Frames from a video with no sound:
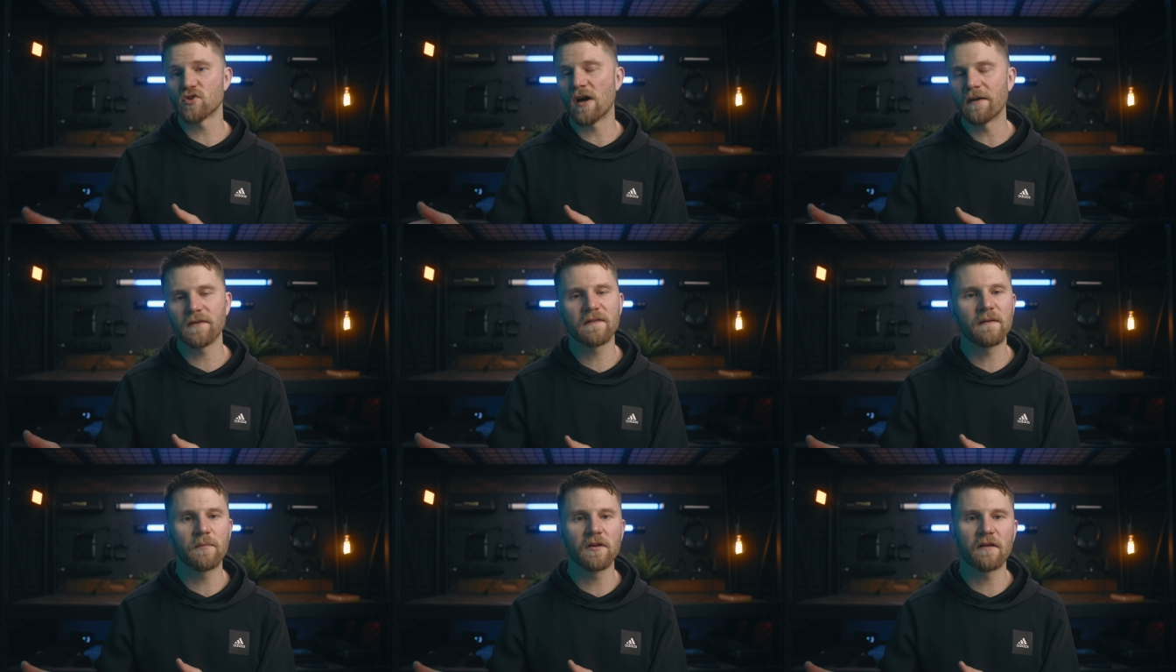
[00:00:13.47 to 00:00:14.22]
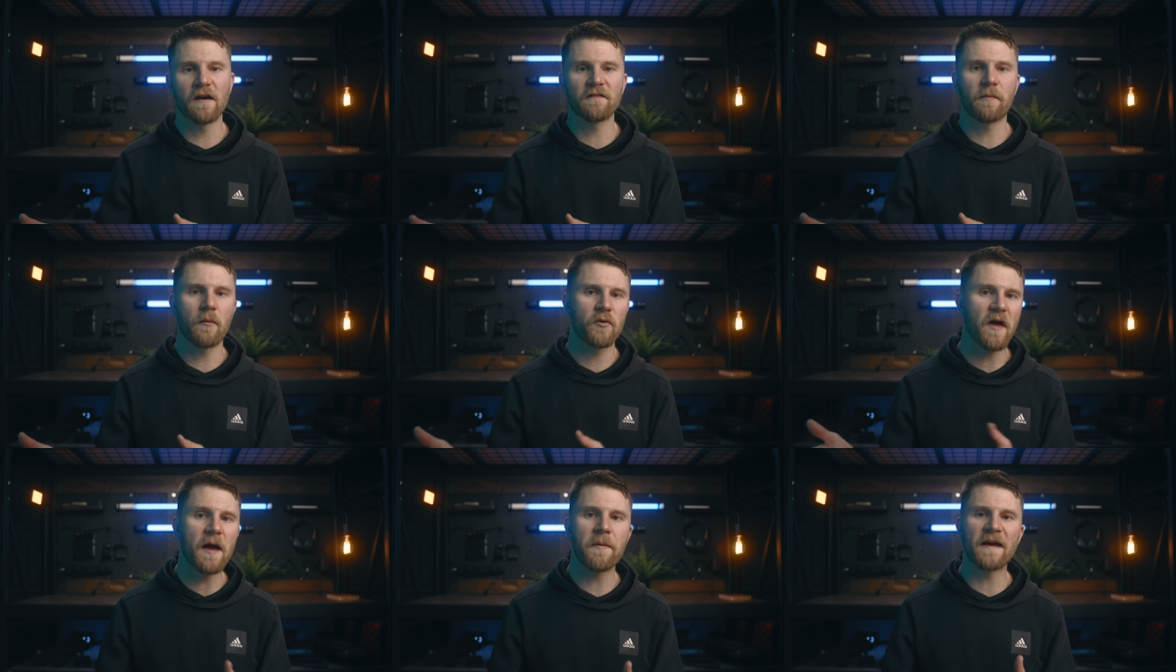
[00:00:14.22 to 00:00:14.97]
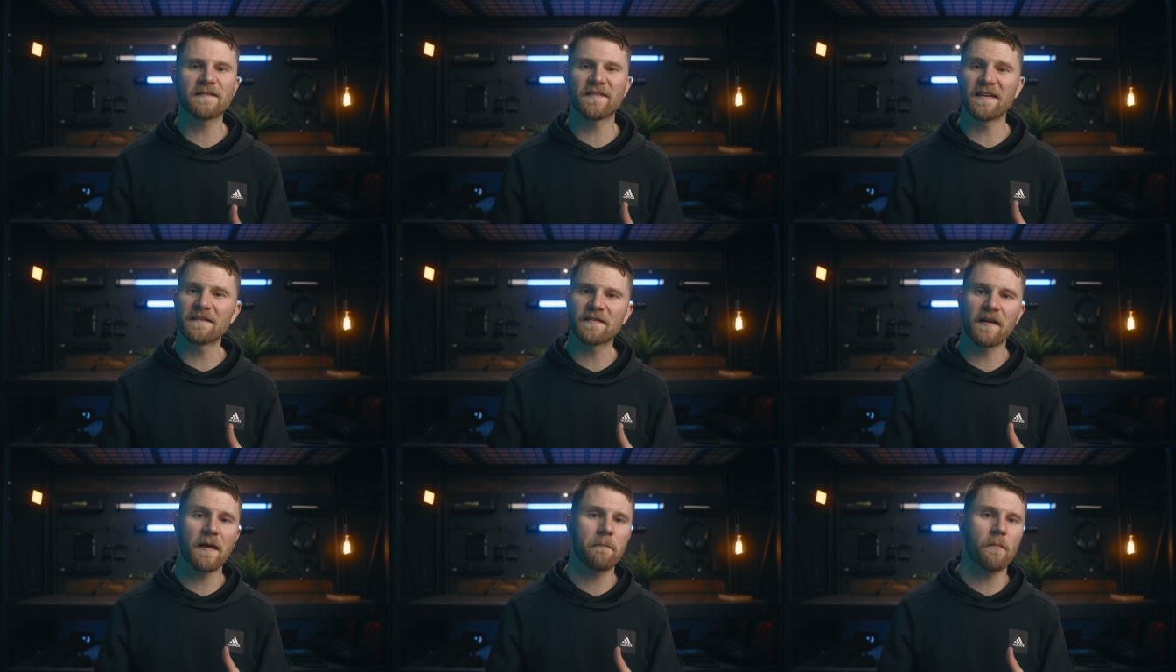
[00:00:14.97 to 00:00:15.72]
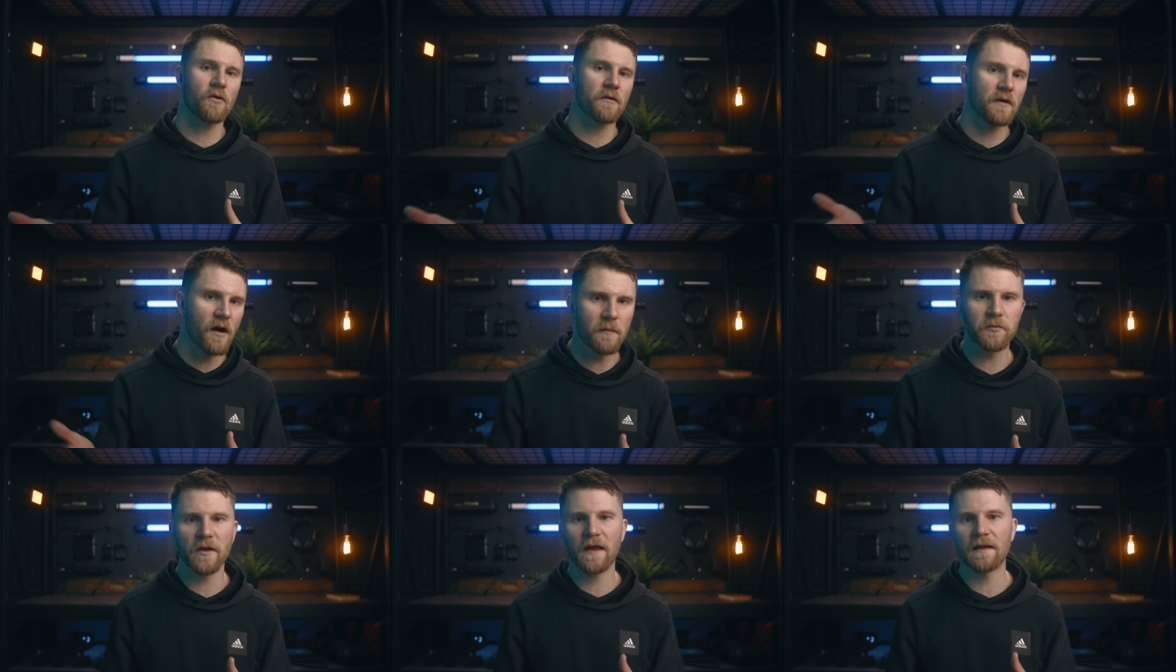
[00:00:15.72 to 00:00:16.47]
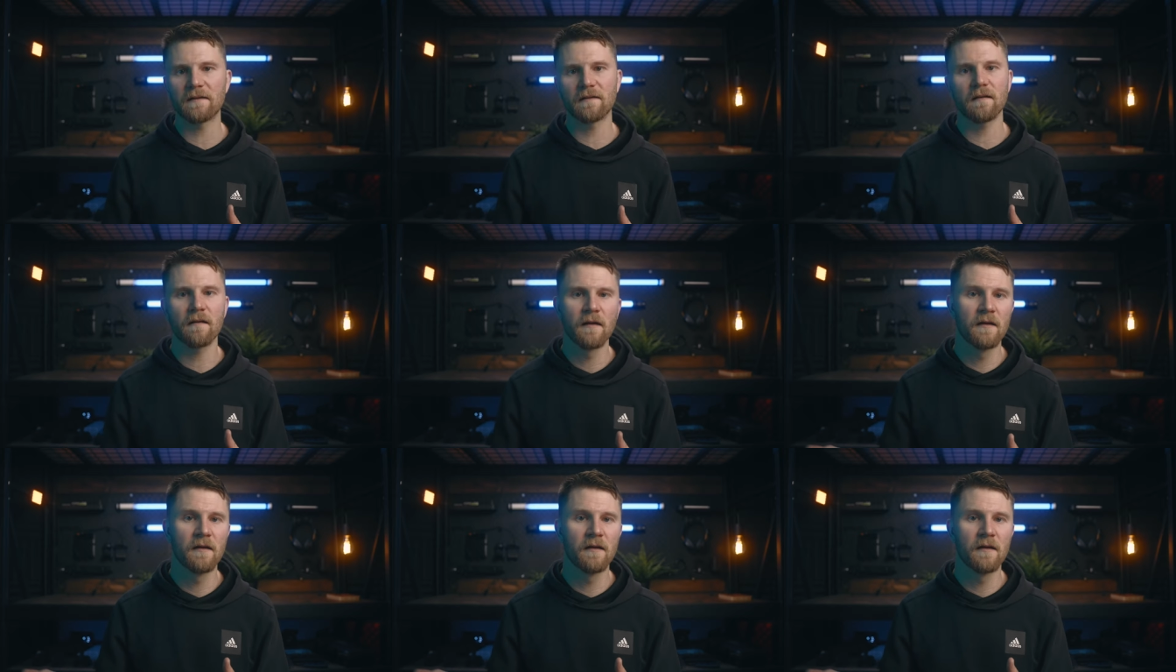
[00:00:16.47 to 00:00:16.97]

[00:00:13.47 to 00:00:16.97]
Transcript: a drive is simple enough, but with iPads things can get more complicated.